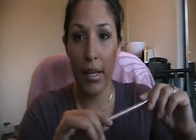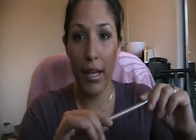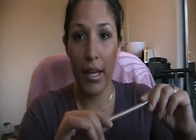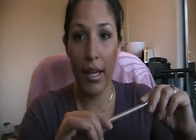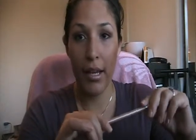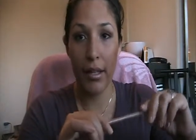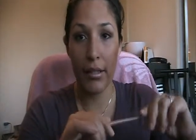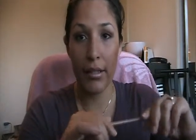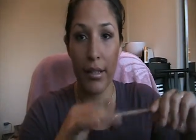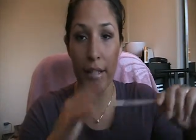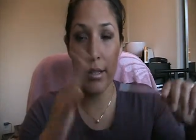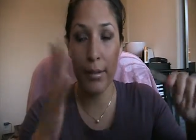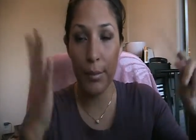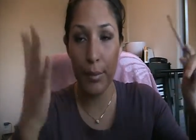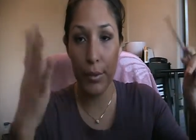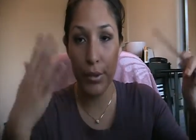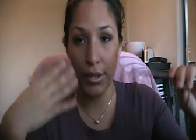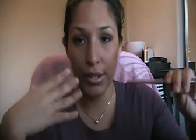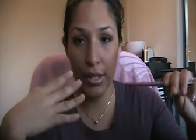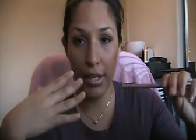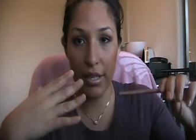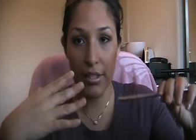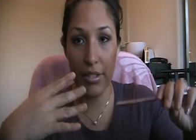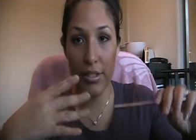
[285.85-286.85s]
and like put
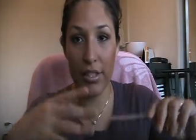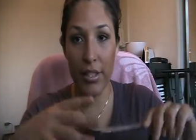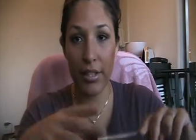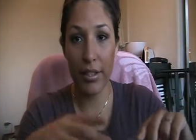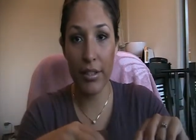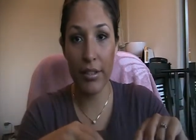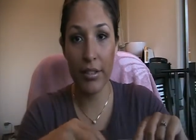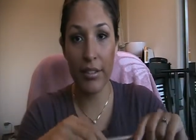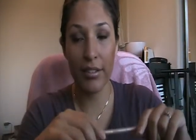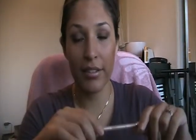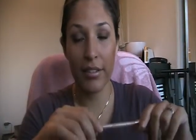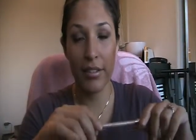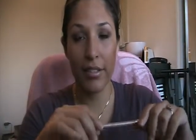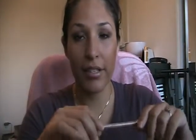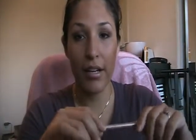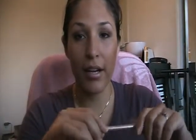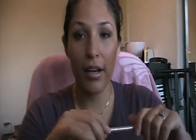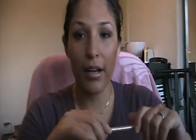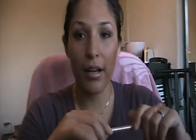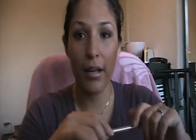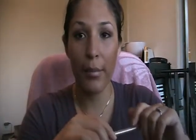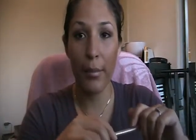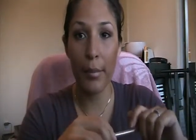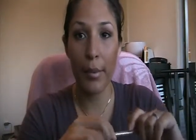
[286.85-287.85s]
an eyeshadow on
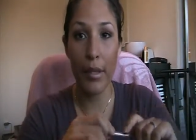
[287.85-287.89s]
top